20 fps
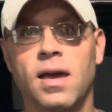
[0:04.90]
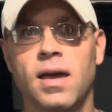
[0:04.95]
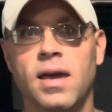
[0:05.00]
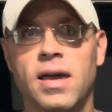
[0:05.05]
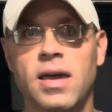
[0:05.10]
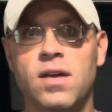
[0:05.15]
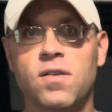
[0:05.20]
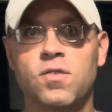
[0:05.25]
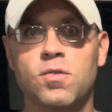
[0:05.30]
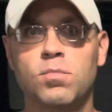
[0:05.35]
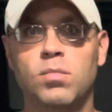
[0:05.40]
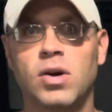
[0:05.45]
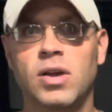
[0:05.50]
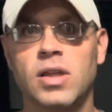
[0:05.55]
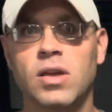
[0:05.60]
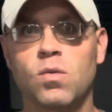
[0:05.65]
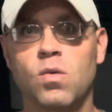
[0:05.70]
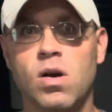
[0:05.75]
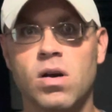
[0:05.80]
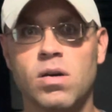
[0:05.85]
Hey
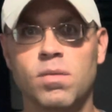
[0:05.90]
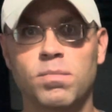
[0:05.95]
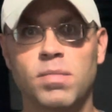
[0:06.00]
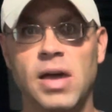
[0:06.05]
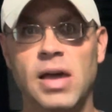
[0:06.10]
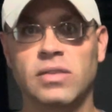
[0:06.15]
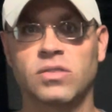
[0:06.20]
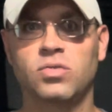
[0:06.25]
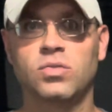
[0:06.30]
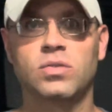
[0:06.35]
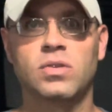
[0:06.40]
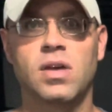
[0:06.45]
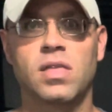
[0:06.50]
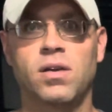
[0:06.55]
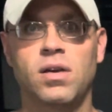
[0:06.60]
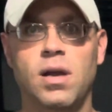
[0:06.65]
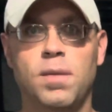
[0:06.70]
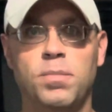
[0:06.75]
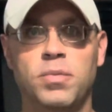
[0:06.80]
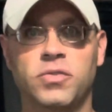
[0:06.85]
everybody, welcome back to
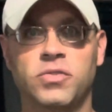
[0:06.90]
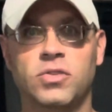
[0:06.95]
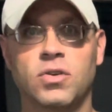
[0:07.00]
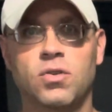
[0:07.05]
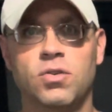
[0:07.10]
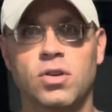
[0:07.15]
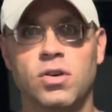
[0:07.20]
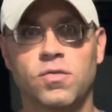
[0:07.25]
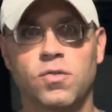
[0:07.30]
another episode